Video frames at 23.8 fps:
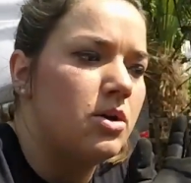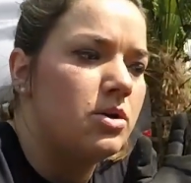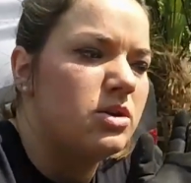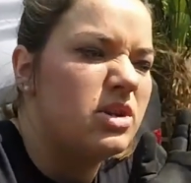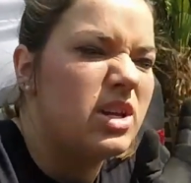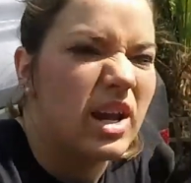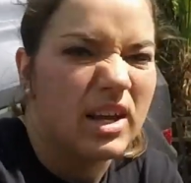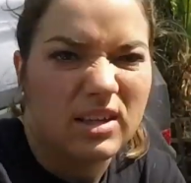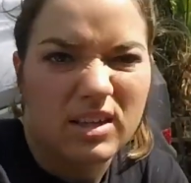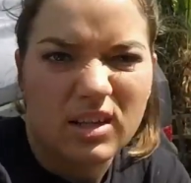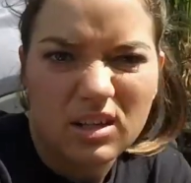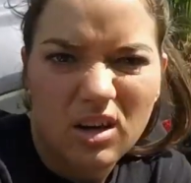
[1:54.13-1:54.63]
So yes,
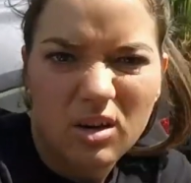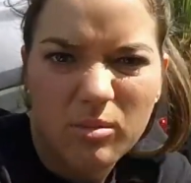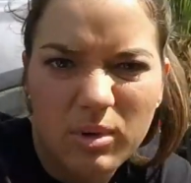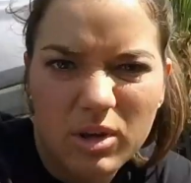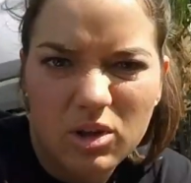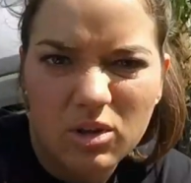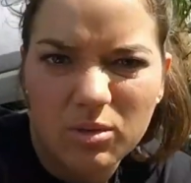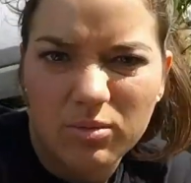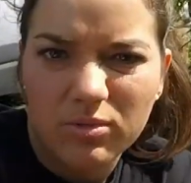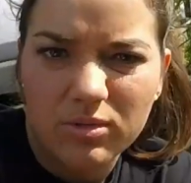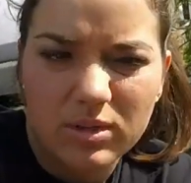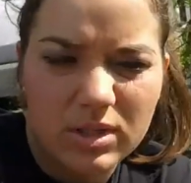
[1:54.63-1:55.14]
yeah, so that's kind of
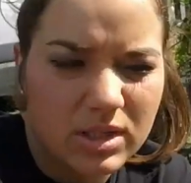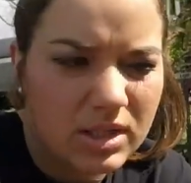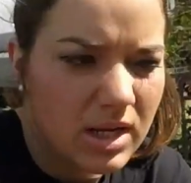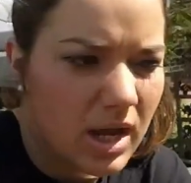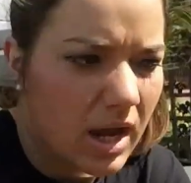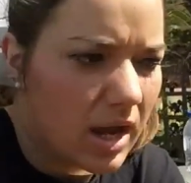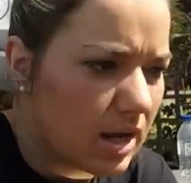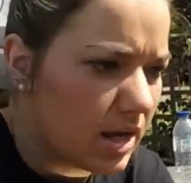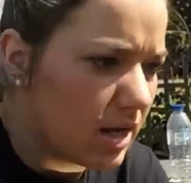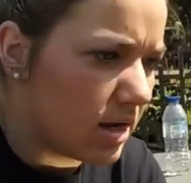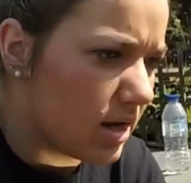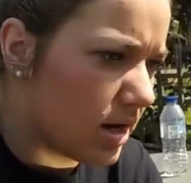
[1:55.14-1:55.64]
my job for
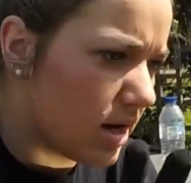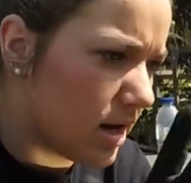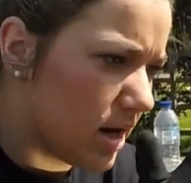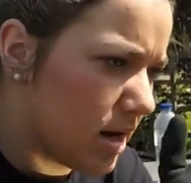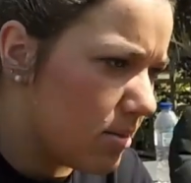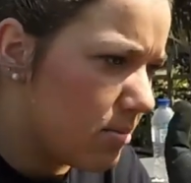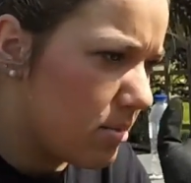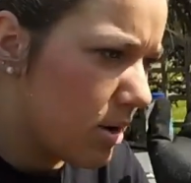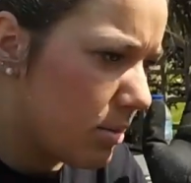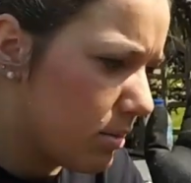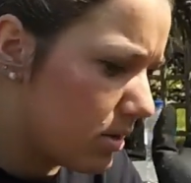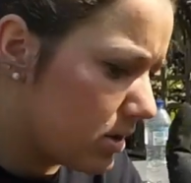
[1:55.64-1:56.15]
today.
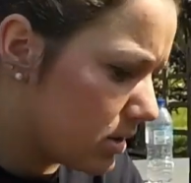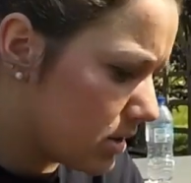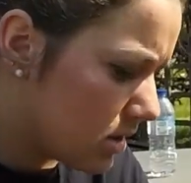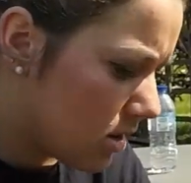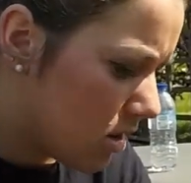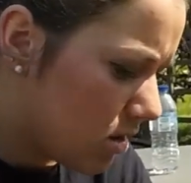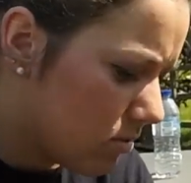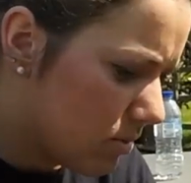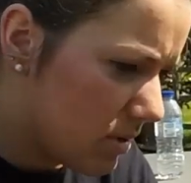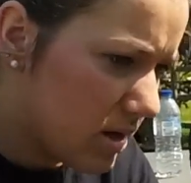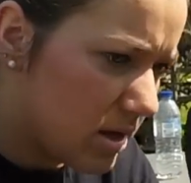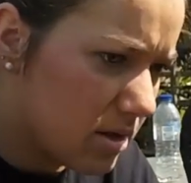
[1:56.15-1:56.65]
Um, I'm going to
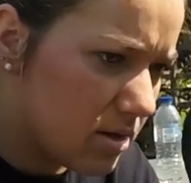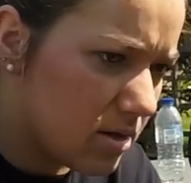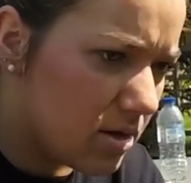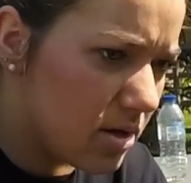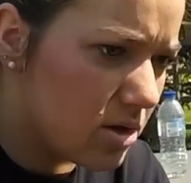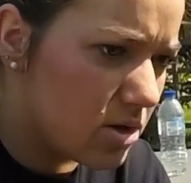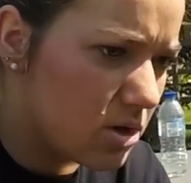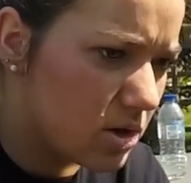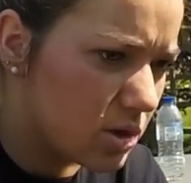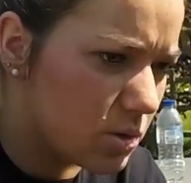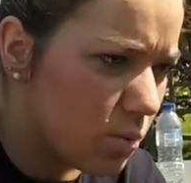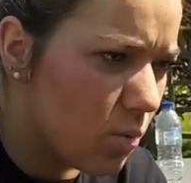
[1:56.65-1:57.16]
start
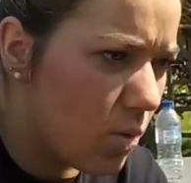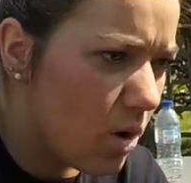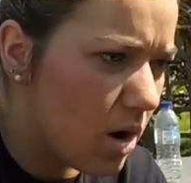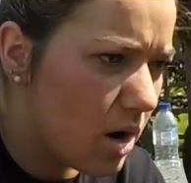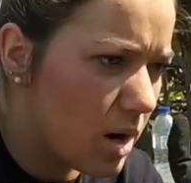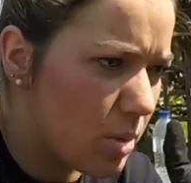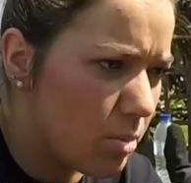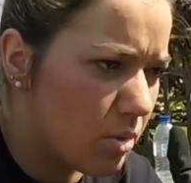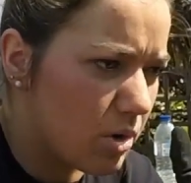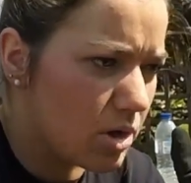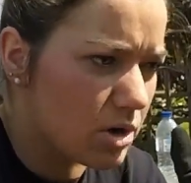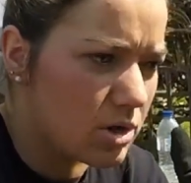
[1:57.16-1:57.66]
with just
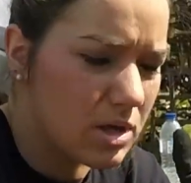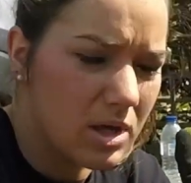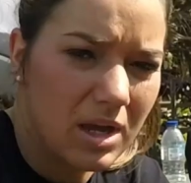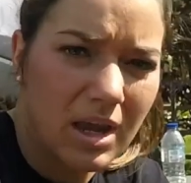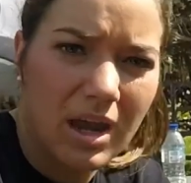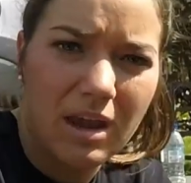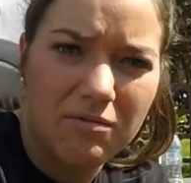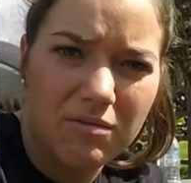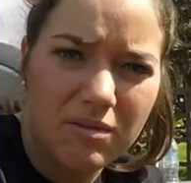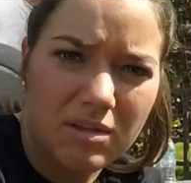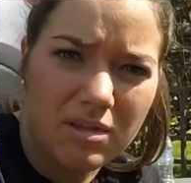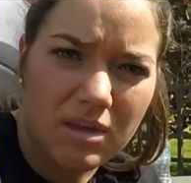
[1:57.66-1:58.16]
wire brushing
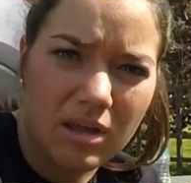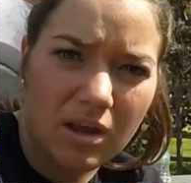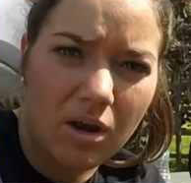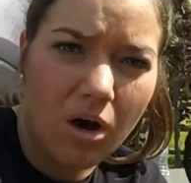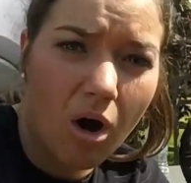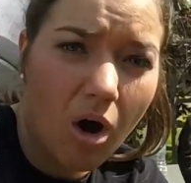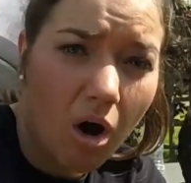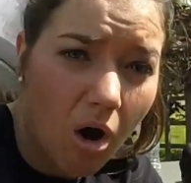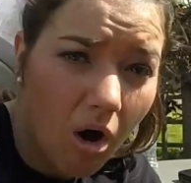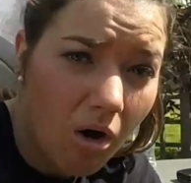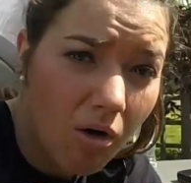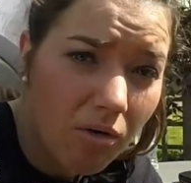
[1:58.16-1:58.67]
everything
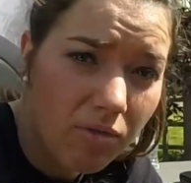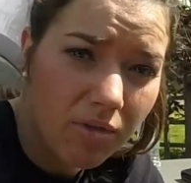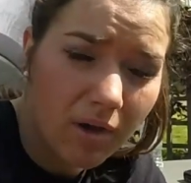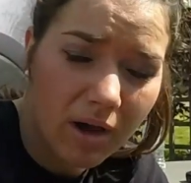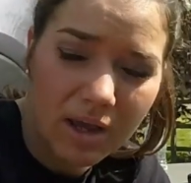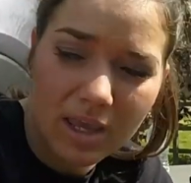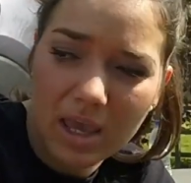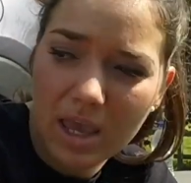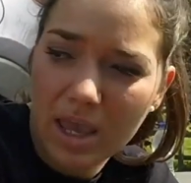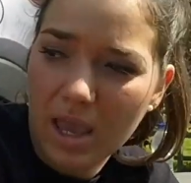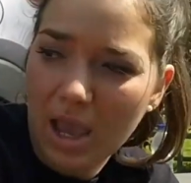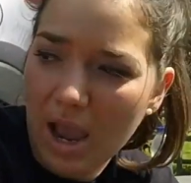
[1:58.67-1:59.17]
off that
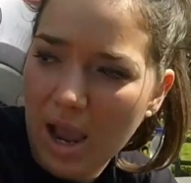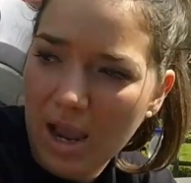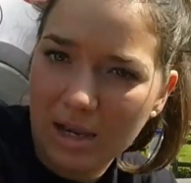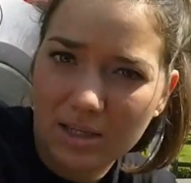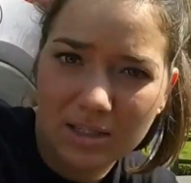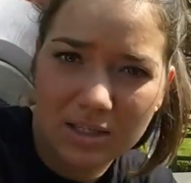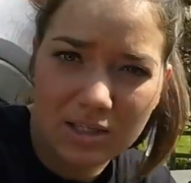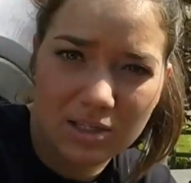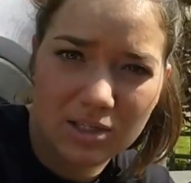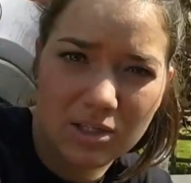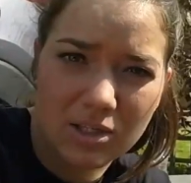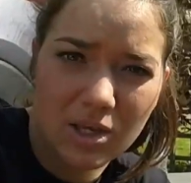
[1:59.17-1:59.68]
I can get
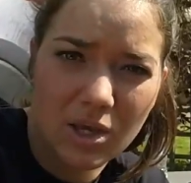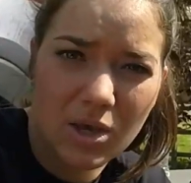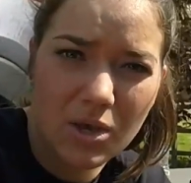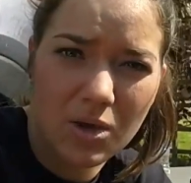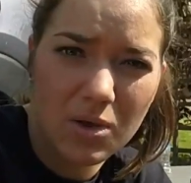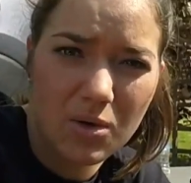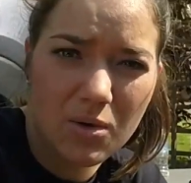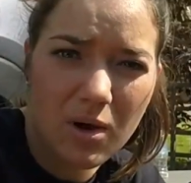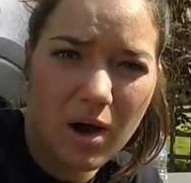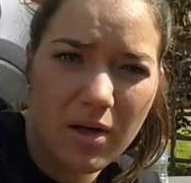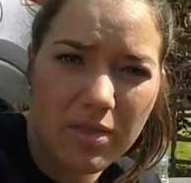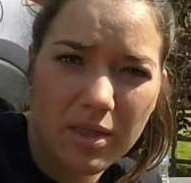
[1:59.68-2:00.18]
access
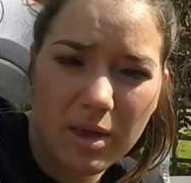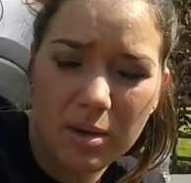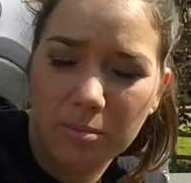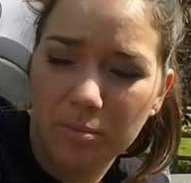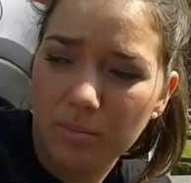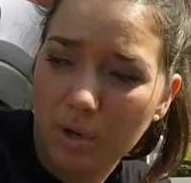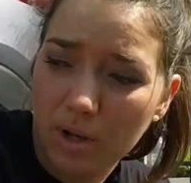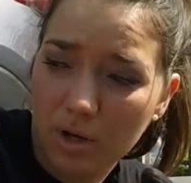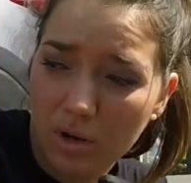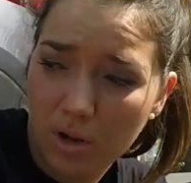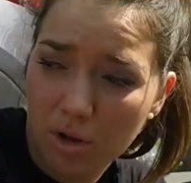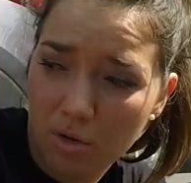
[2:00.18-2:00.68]
to and then
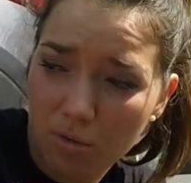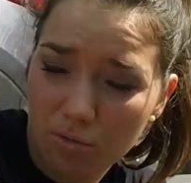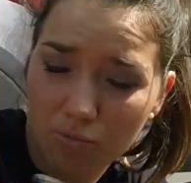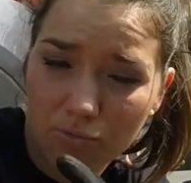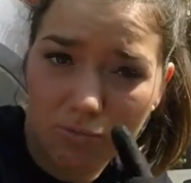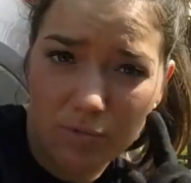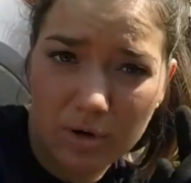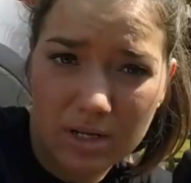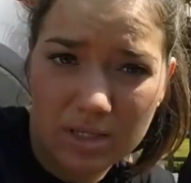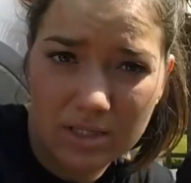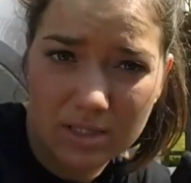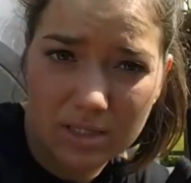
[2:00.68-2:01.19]
I'm going to
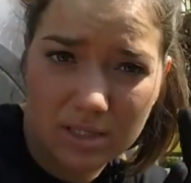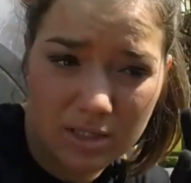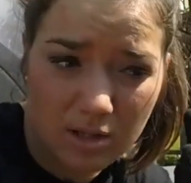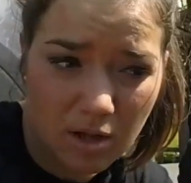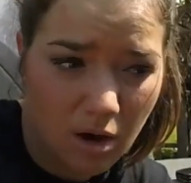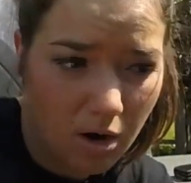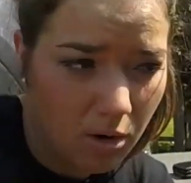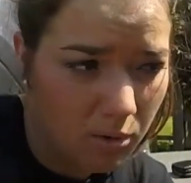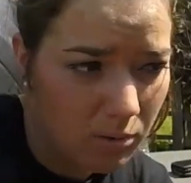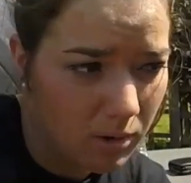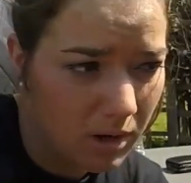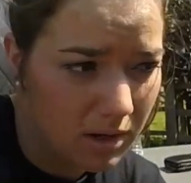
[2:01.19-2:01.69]
rinse the
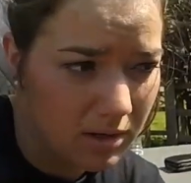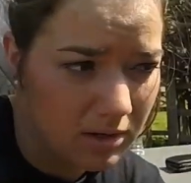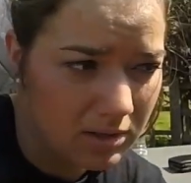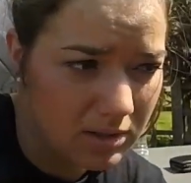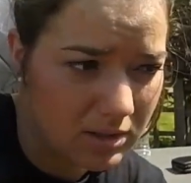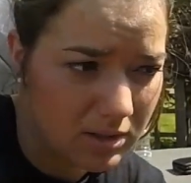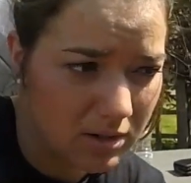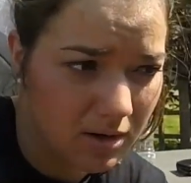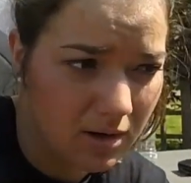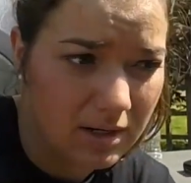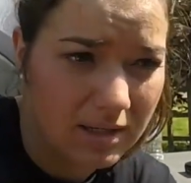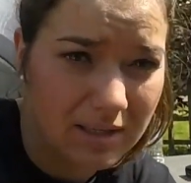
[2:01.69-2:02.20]
whole
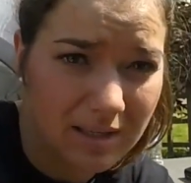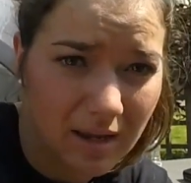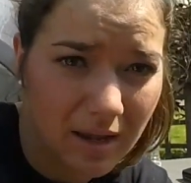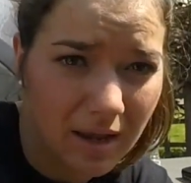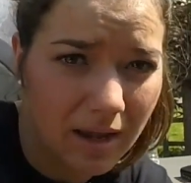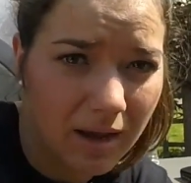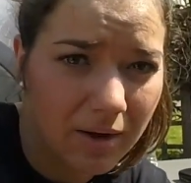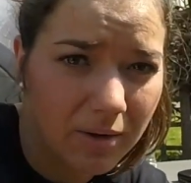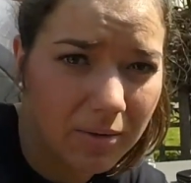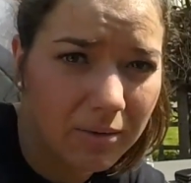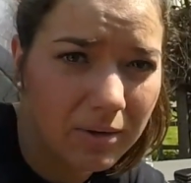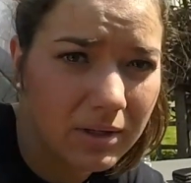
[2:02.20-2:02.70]
underside
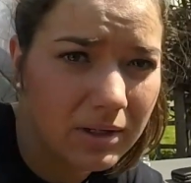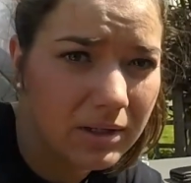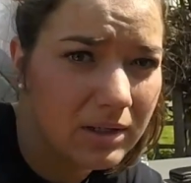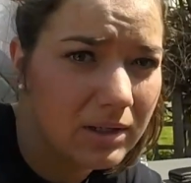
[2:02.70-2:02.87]
down,